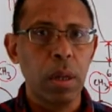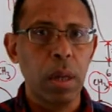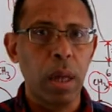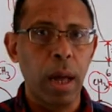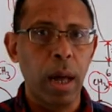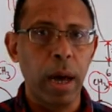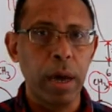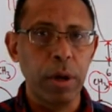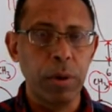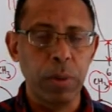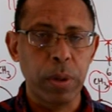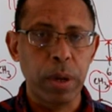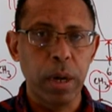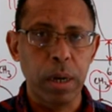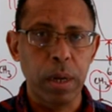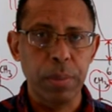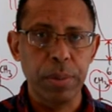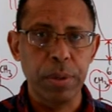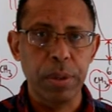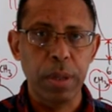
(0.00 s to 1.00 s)

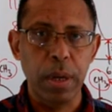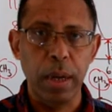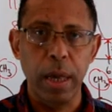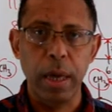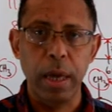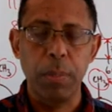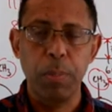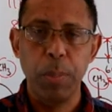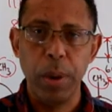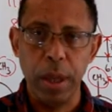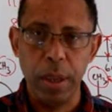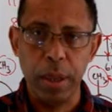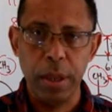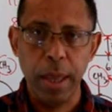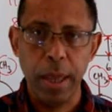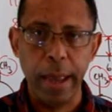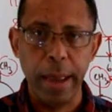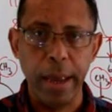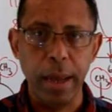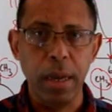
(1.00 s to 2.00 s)
hydrocarbons like
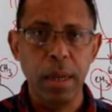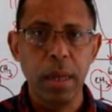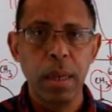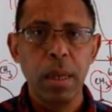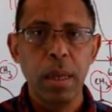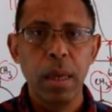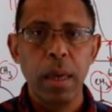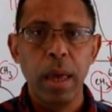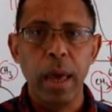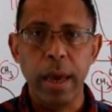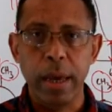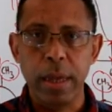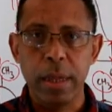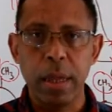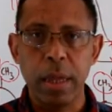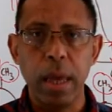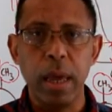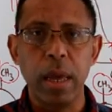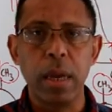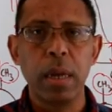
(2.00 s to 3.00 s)
pentane,
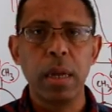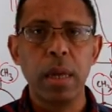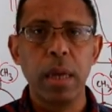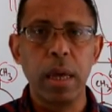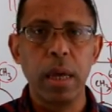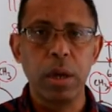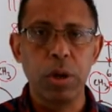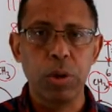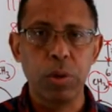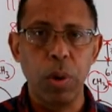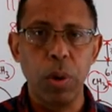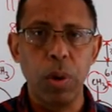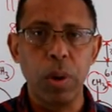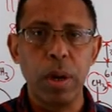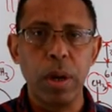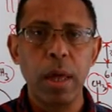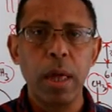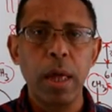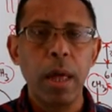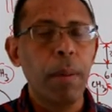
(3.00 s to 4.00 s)
hexane, and so
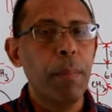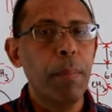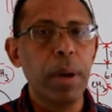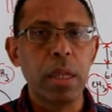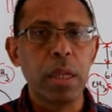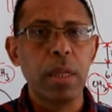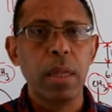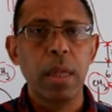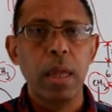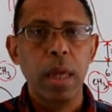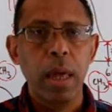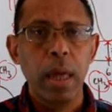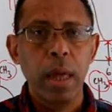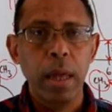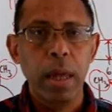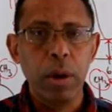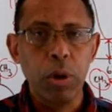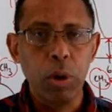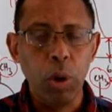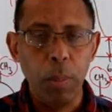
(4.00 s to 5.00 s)
on. But
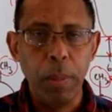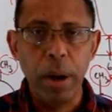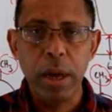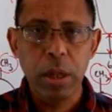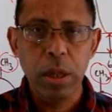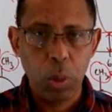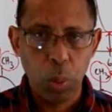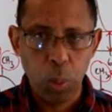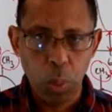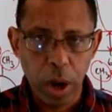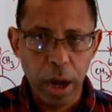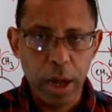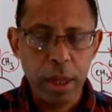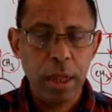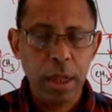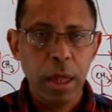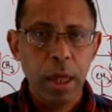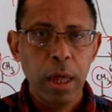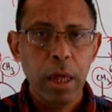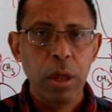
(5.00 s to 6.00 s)
no matter
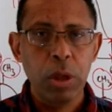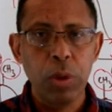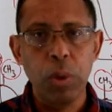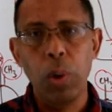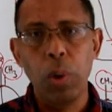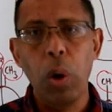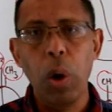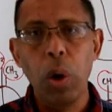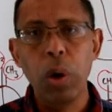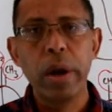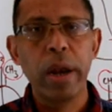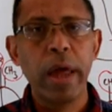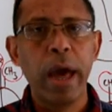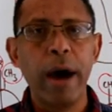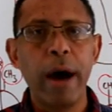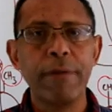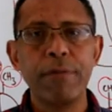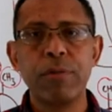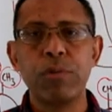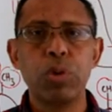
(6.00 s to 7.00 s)
what, you only
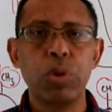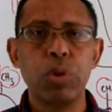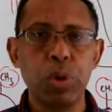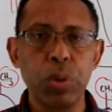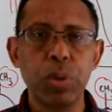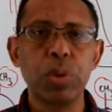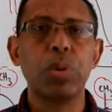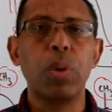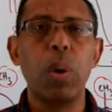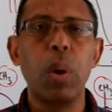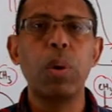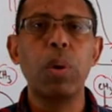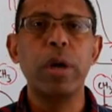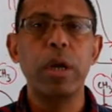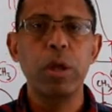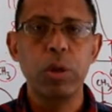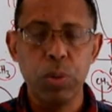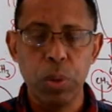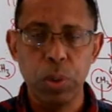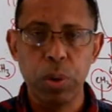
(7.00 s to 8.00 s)
have to choose
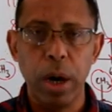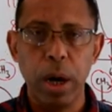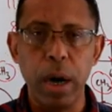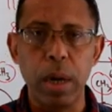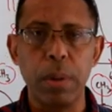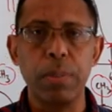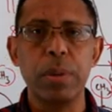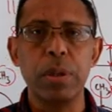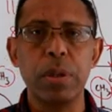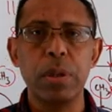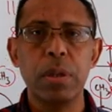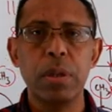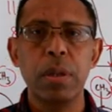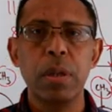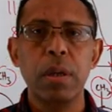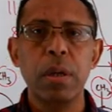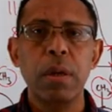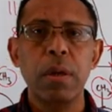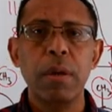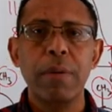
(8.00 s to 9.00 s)
only 2 carbons
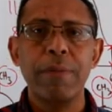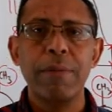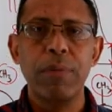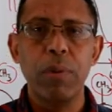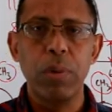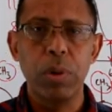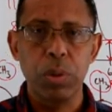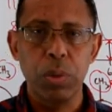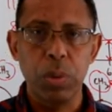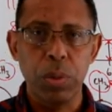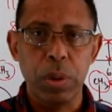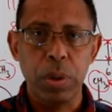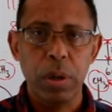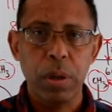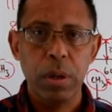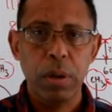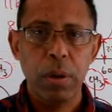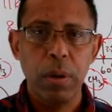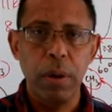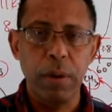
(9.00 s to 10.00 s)
for your
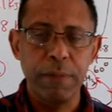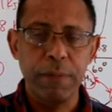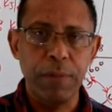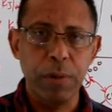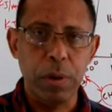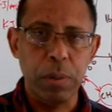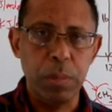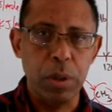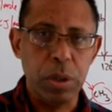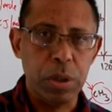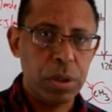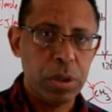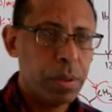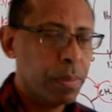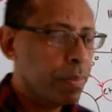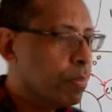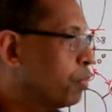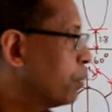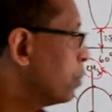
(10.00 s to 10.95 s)
conformers.